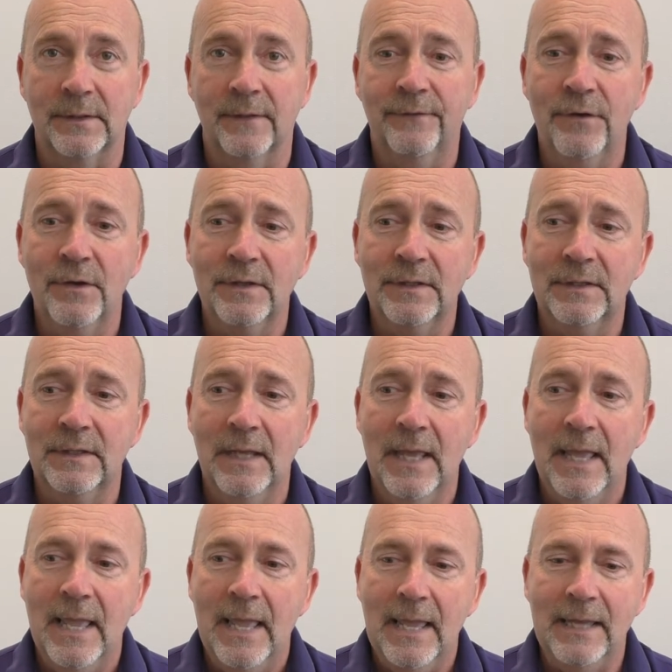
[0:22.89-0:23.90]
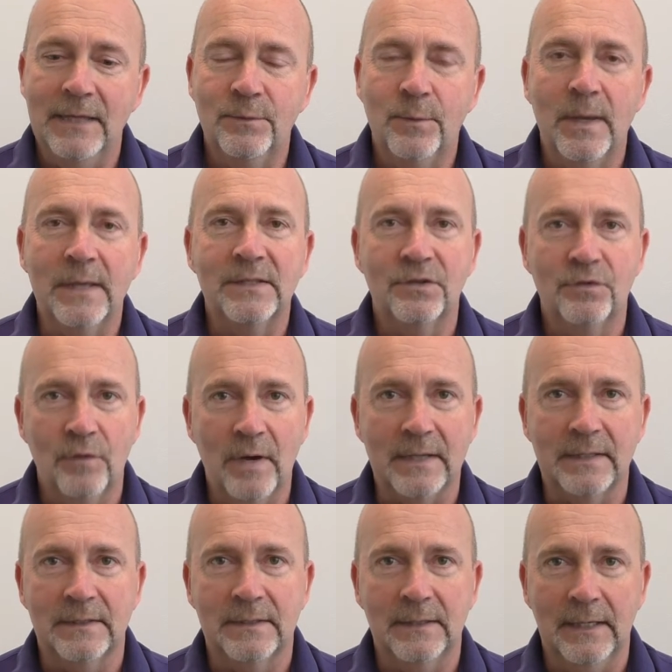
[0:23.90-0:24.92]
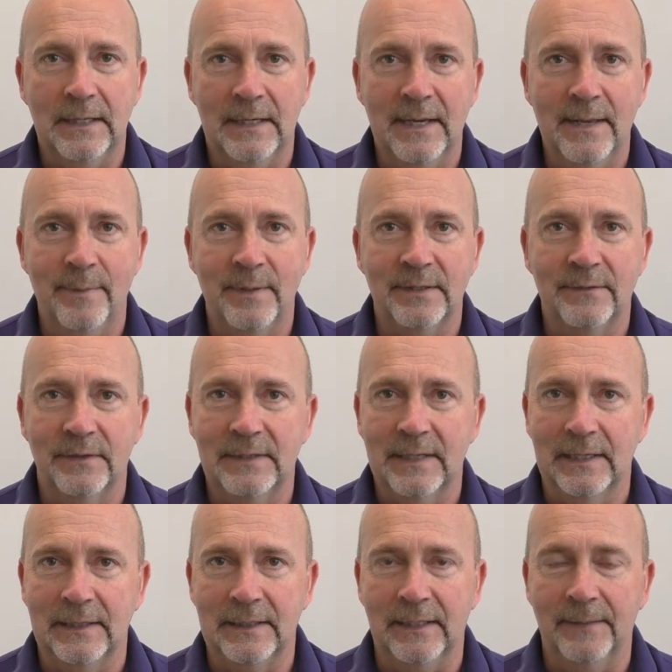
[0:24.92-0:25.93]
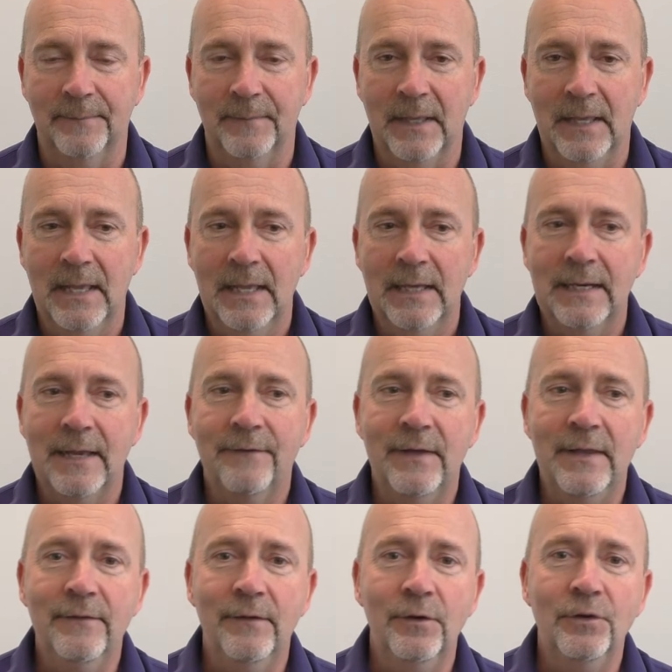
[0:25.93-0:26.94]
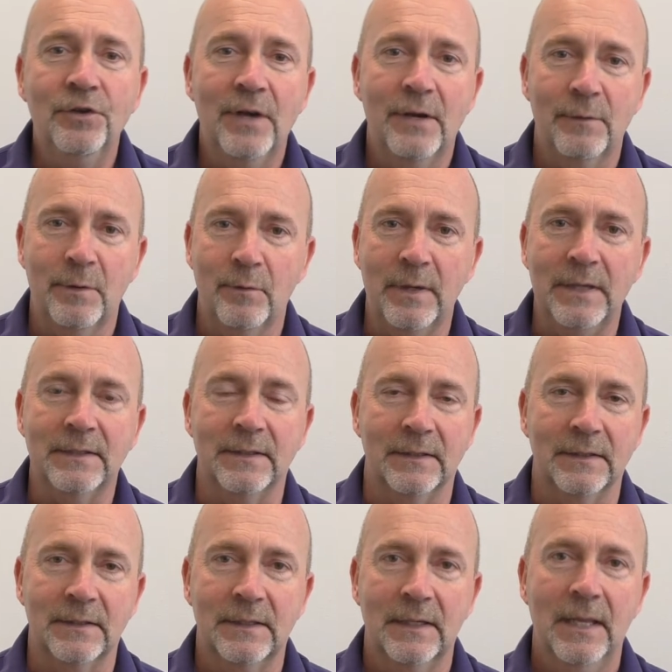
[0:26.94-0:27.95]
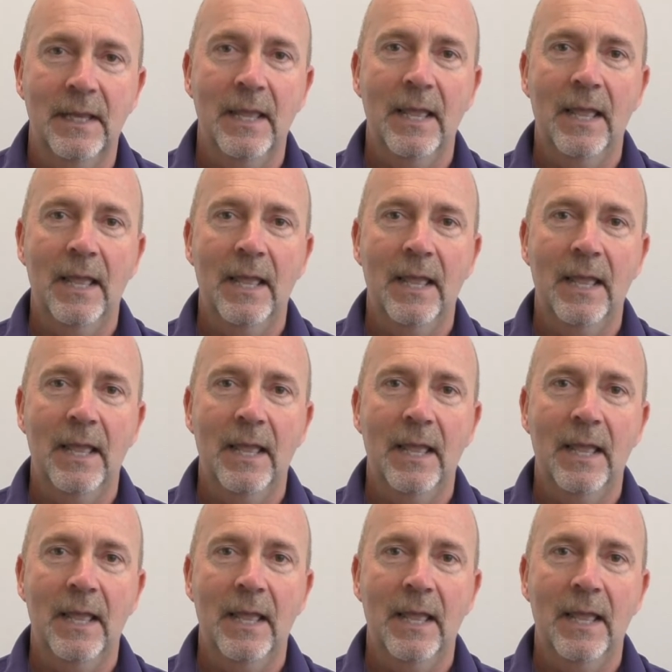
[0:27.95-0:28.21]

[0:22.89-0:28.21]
The first is where stress inhibits fertility. Now, for evolutionary reasons,